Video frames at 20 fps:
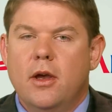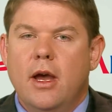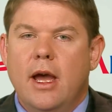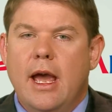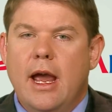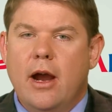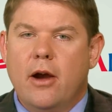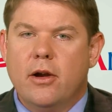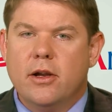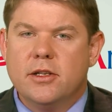
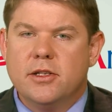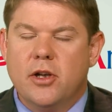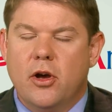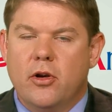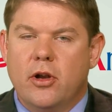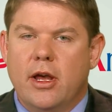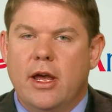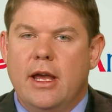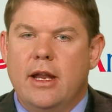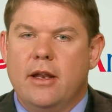
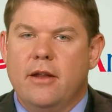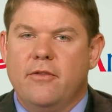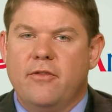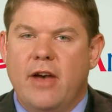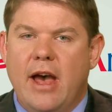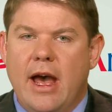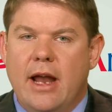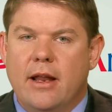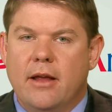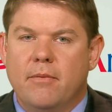Arizona and
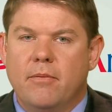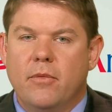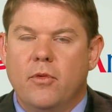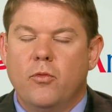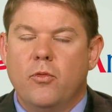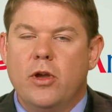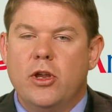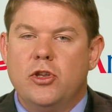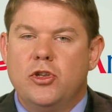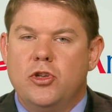Nevada.
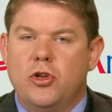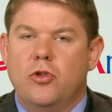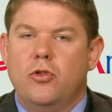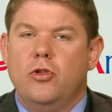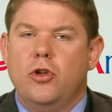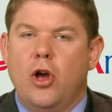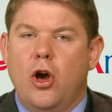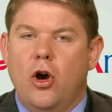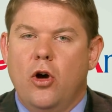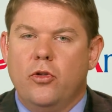We do
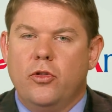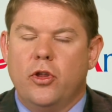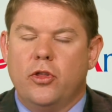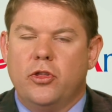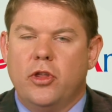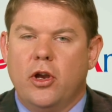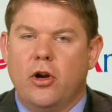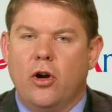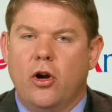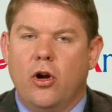know that
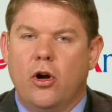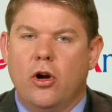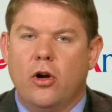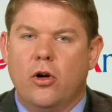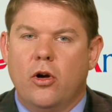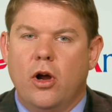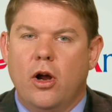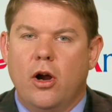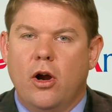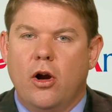there
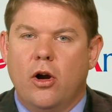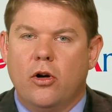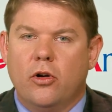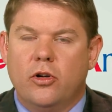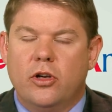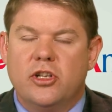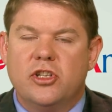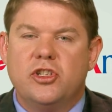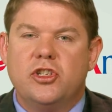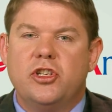are
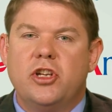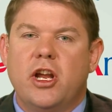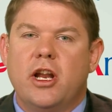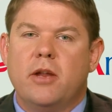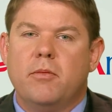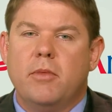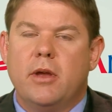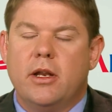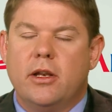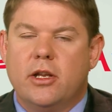
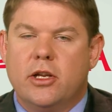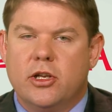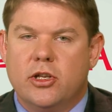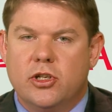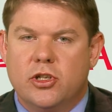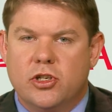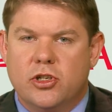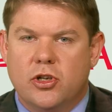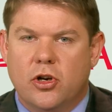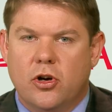legitimate
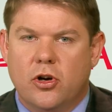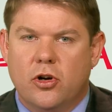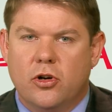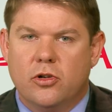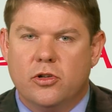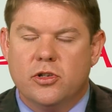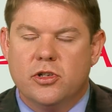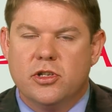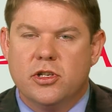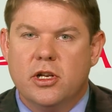
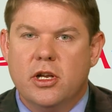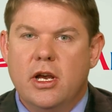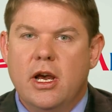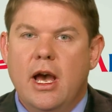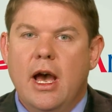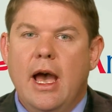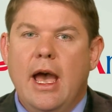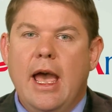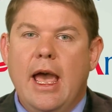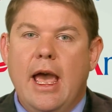concerns
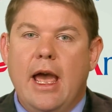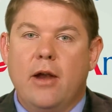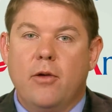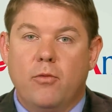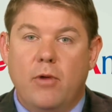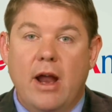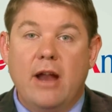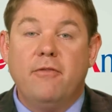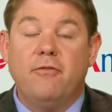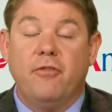and
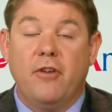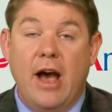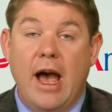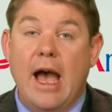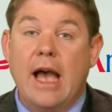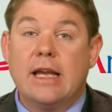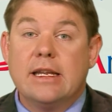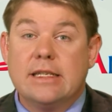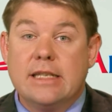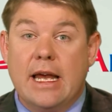red
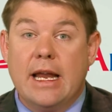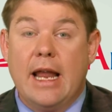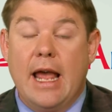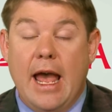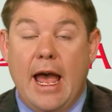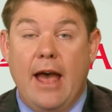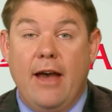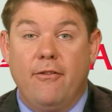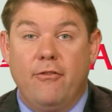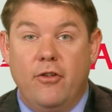flags that
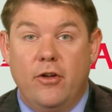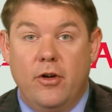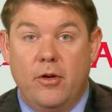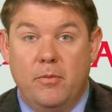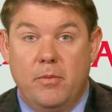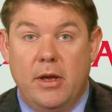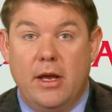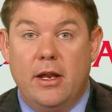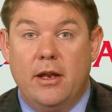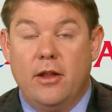have
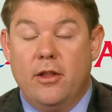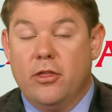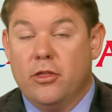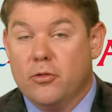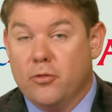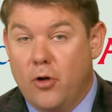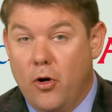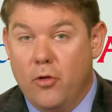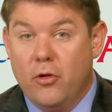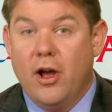been
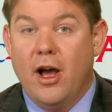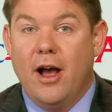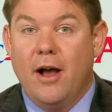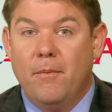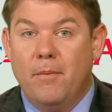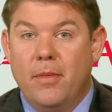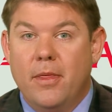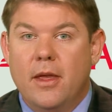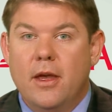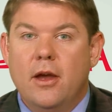thrown
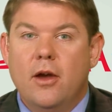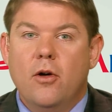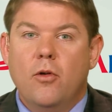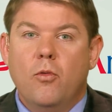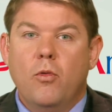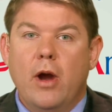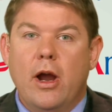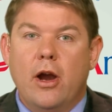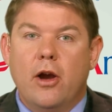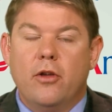up
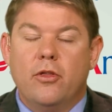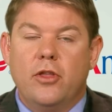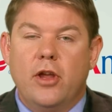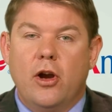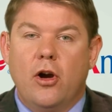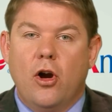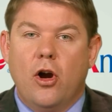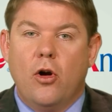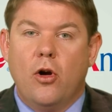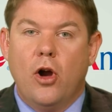where
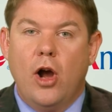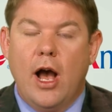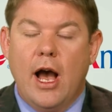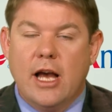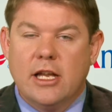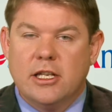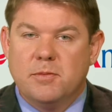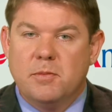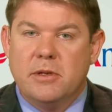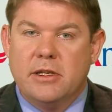there are
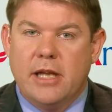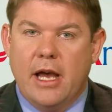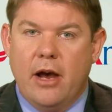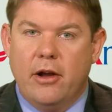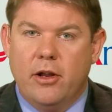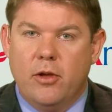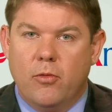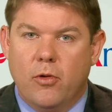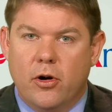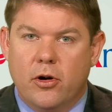
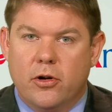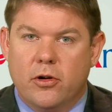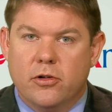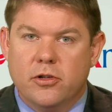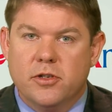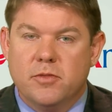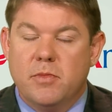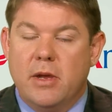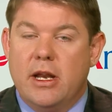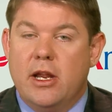hospitality
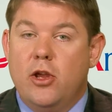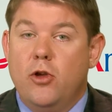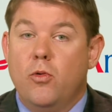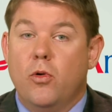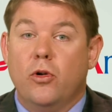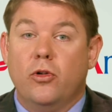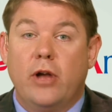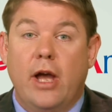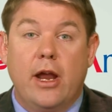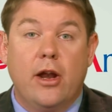workers, many who
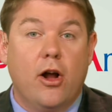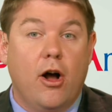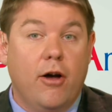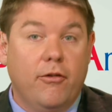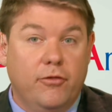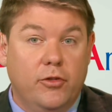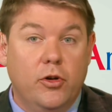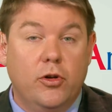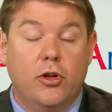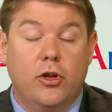are laid
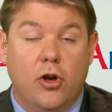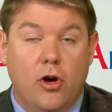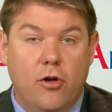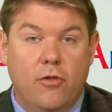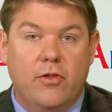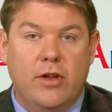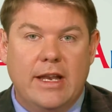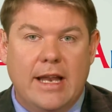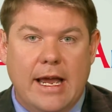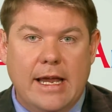off due to
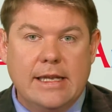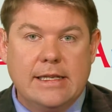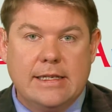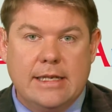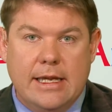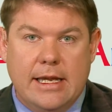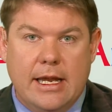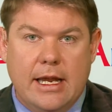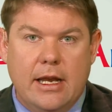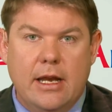
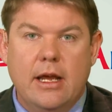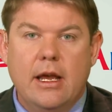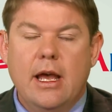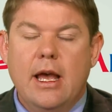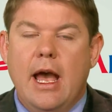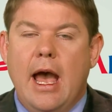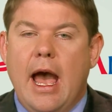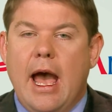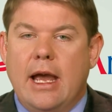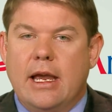COVID-19
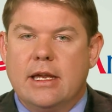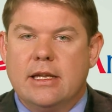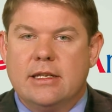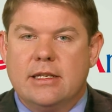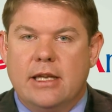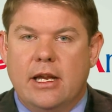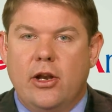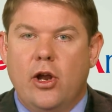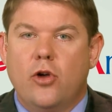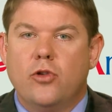at
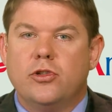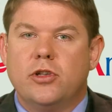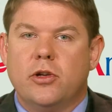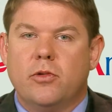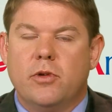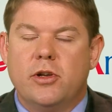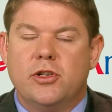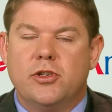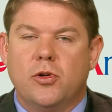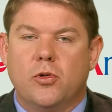casinos and
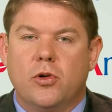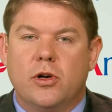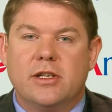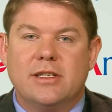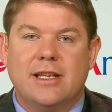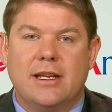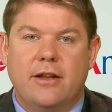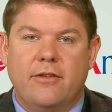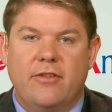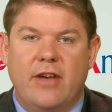
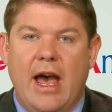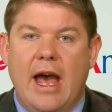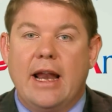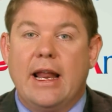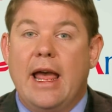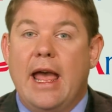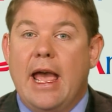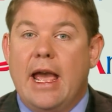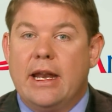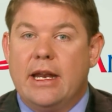resorts in Nevada
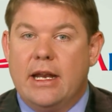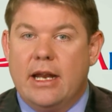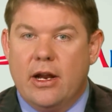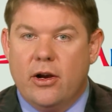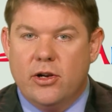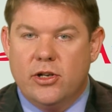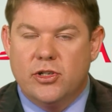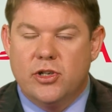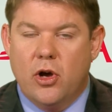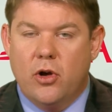and in
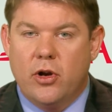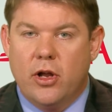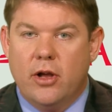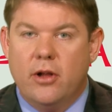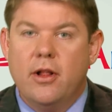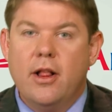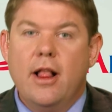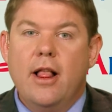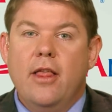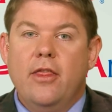Arizona
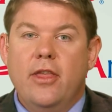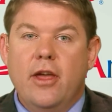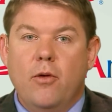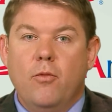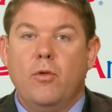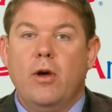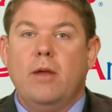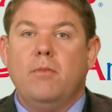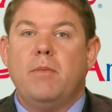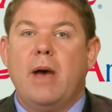that
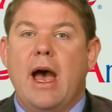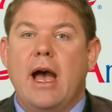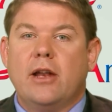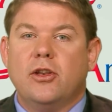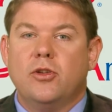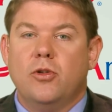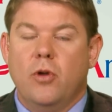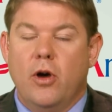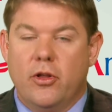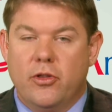went back
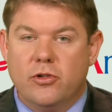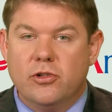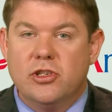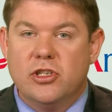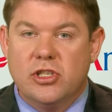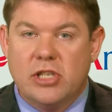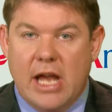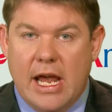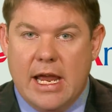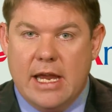to other
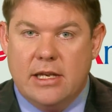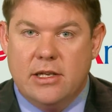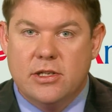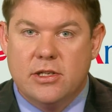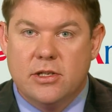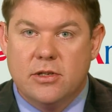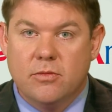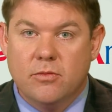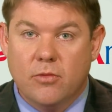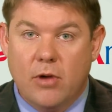
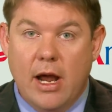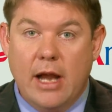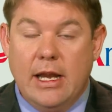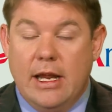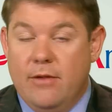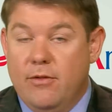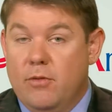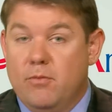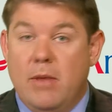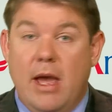states, right,
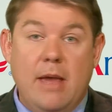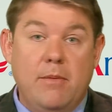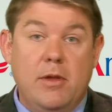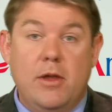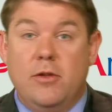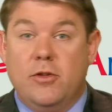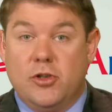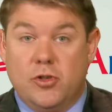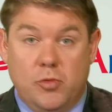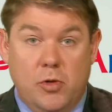even
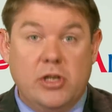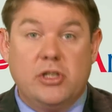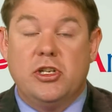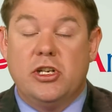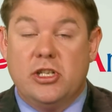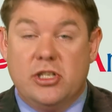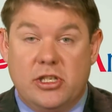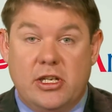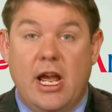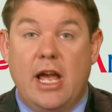maybe
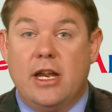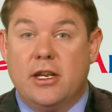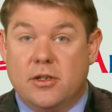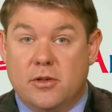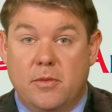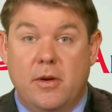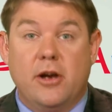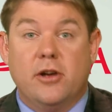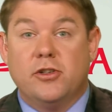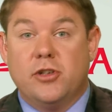switching states
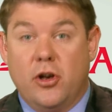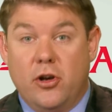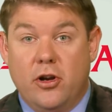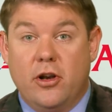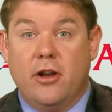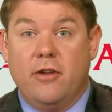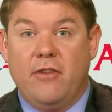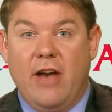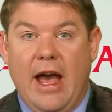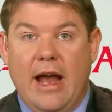from Arizona
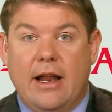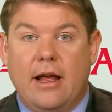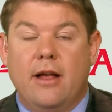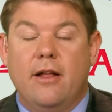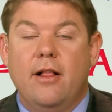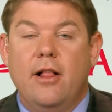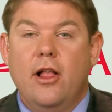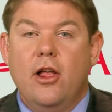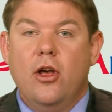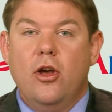to Nevada,
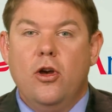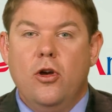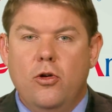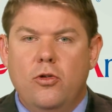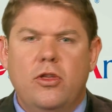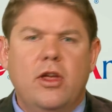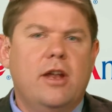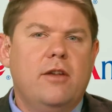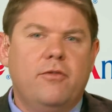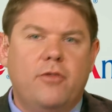who
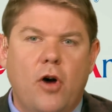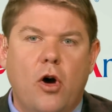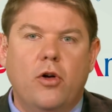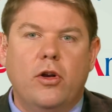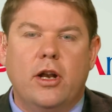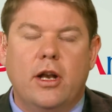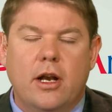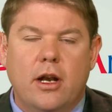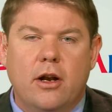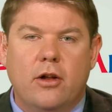then
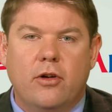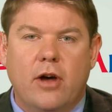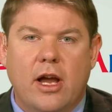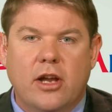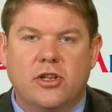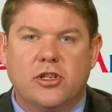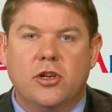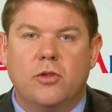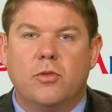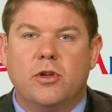voted in an
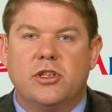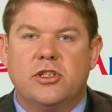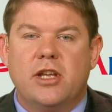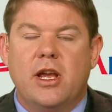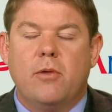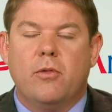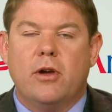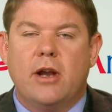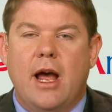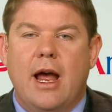election which
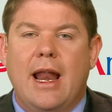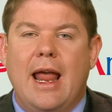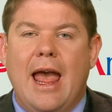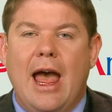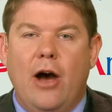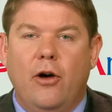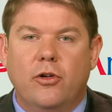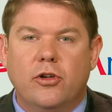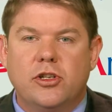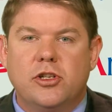they were not
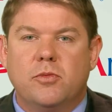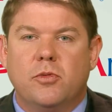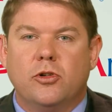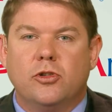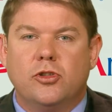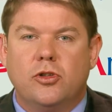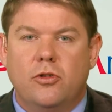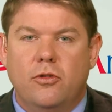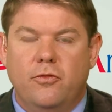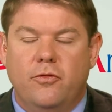eligible
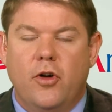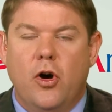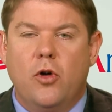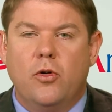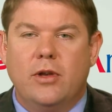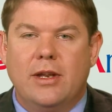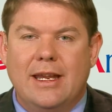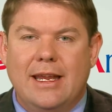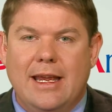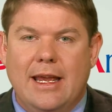to
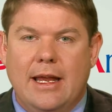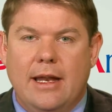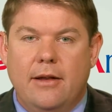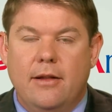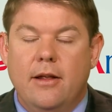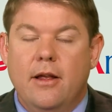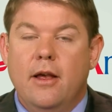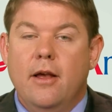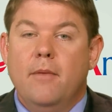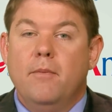vote in.
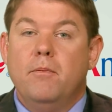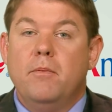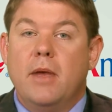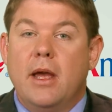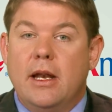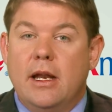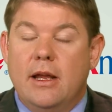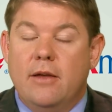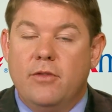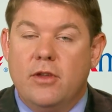
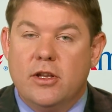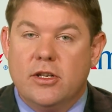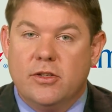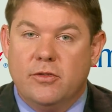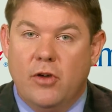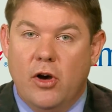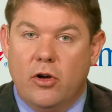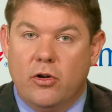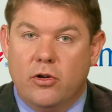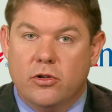Many of these
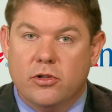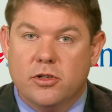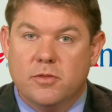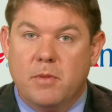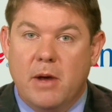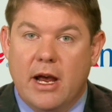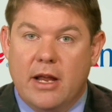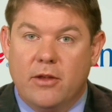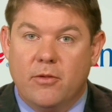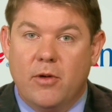voters,
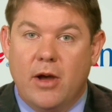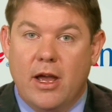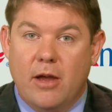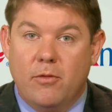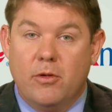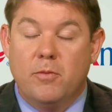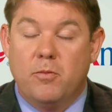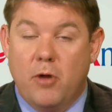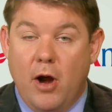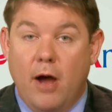by the way,
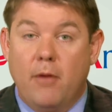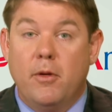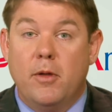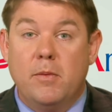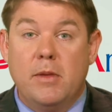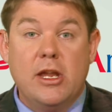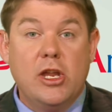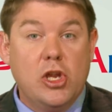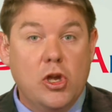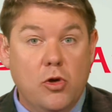would probably
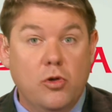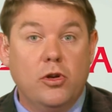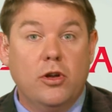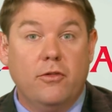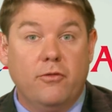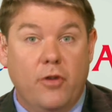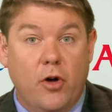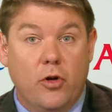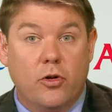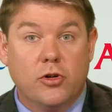be
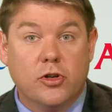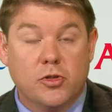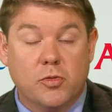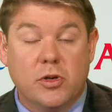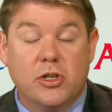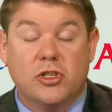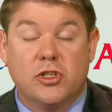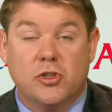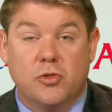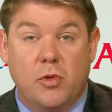union voters,
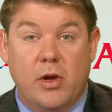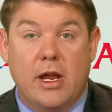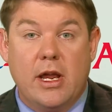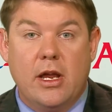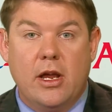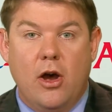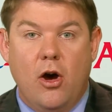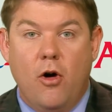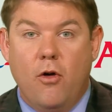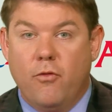which
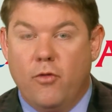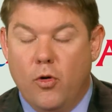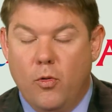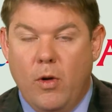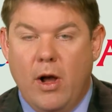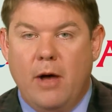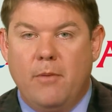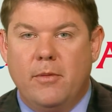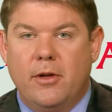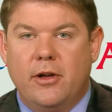swing
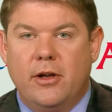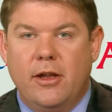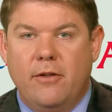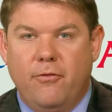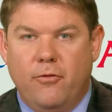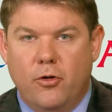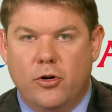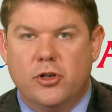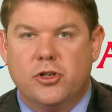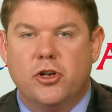overwhelmingly
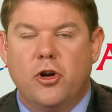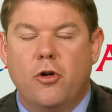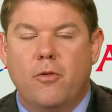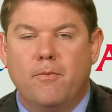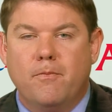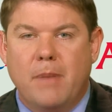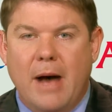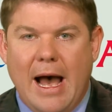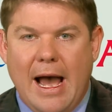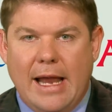for Joe
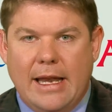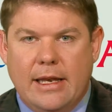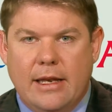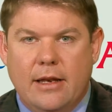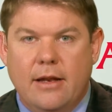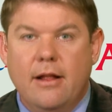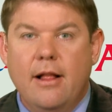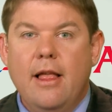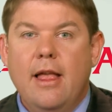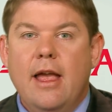
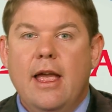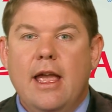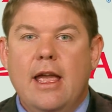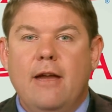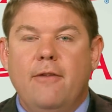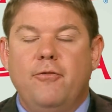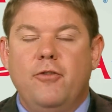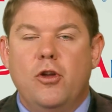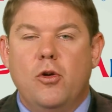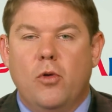Biden
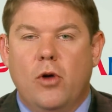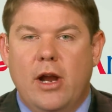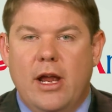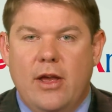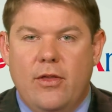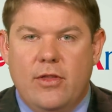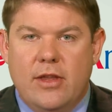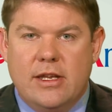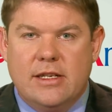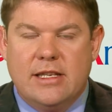if you are
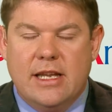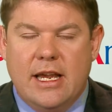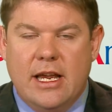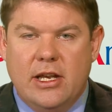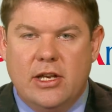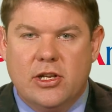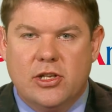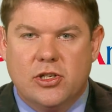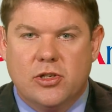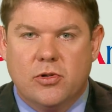in these
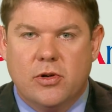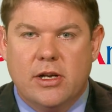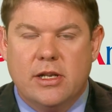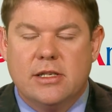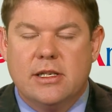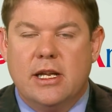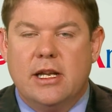industries.